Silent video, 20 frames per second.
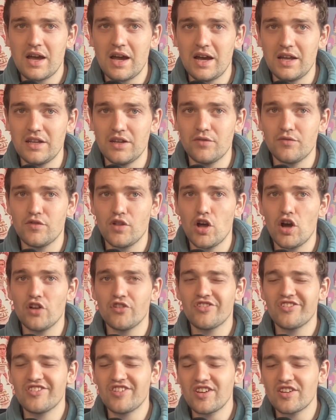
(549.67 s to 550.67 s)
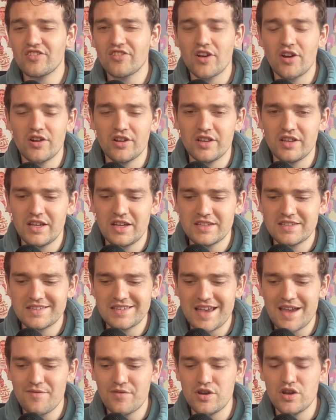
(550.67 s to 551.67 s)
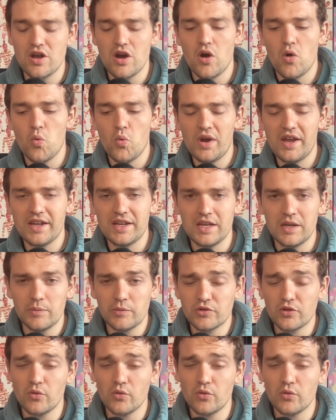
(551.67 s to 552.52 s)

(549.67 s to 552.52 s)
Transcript: and they've lost 6 out of the last 7 away games.